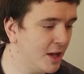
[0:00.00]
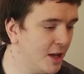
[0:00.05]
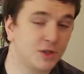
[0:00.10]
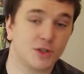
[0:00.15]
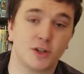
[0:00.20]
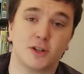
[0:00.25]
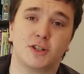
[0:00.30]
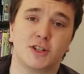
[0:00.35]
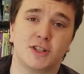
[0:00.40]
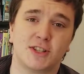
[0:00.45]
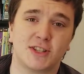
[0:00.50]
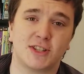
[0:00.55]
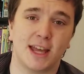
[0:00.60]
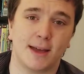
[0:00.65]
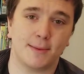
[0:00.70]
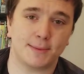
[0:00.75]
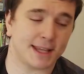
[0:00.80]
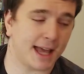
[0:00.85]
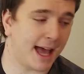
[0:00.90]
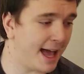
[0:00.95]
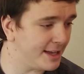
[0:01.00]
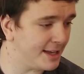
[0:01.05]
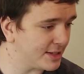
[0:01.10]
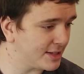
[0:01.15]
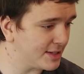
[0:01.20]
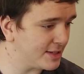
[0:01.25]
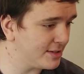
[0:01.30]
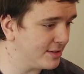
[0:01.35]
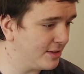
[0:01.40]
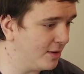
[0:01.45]
Surgeon Snips
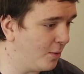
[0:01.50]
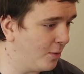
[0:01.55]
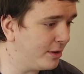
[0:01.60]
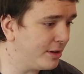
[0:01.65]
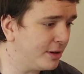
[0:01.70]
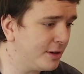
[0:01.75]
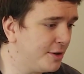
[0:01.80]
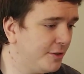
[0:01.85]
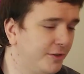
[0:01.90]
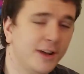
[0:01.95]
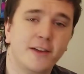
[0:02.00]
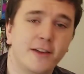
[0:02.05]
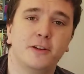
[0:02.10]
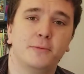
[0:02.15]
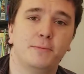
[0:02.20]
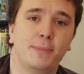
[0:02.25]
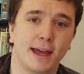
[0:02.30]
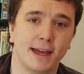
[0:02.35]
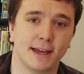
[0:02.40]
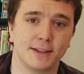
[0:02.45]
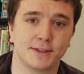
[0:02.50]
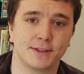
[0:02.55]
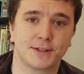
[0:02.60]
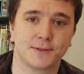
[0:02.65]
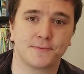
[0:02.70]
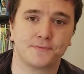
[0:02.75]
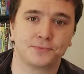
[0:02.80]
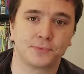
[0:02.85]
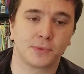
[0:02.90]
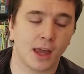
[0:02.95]
asks, what are your favorite
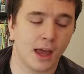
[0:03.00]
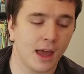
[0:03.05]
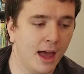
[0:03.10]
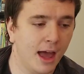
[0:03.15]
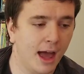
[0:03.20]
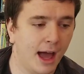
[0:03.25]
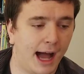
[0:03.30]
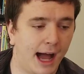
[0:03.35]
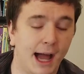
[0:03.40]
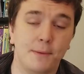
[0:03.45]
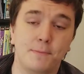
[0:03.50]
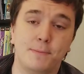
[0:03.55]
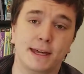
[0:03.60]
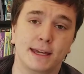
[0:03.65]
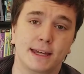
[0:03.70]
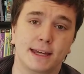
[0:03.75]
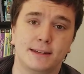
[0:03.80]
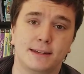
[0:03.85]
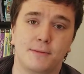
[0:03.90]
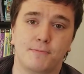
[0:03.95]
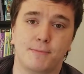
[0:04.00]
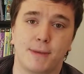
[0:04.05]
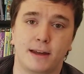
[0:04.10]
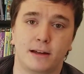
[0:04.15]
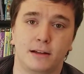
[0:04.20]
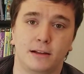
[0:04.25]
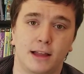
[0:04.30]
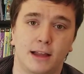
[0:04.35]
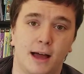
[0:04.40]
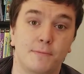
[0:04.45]
bands? I'm big into
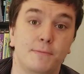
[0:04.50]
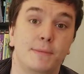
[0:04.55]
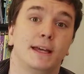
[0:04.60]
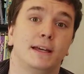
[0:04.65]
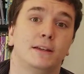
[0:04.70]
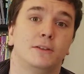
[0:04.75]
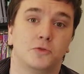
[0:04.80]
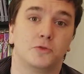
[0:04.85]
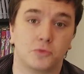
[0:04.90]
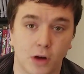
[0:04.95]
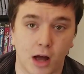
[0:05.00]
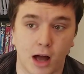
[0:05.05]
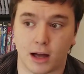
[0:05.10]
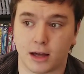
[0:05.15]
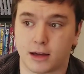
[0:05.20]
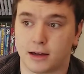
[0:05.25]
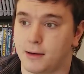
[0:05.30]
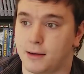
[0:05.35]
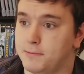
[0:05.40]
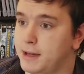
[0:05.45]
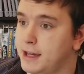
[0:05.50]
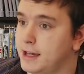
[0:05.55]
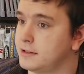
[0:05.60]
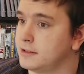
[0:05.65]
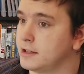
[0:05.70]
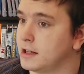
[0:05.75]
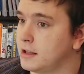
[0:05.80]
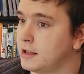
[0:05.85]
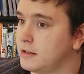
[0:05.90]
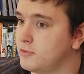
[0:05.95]
metal, I'm big into rock, I'm big
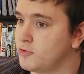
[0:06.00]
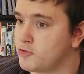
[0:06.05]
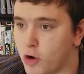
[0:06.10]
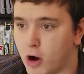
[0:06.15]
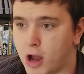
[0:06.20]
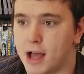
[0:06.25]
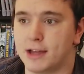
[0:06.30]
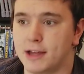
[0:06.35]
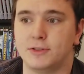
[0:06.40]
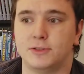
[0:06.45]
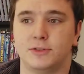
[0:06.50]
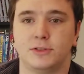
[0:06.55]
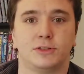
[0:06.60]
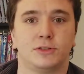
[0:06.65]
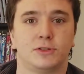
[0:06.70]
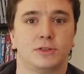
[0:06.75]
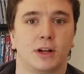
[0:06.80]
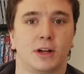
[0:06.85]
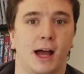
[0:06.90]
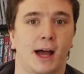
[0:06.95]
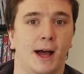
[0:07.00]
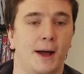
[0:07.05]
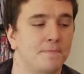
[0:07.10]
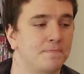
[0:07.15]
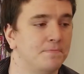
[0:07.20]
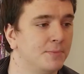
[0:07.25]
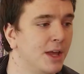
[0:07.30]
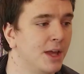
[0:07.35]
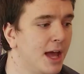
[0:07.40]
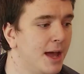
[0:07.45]
into grunge,
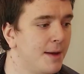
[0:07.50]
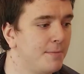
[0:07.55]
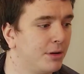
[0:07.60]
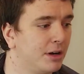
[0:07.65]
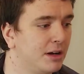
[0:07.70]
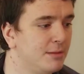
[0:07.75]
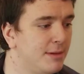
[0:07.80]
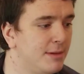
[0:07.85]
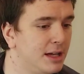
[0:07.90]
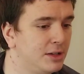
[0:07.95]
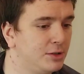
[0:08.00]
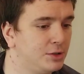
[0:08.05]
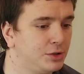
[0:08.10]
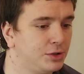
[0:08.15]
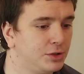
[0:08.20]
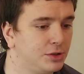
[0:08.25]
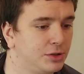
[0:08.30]
pretty much,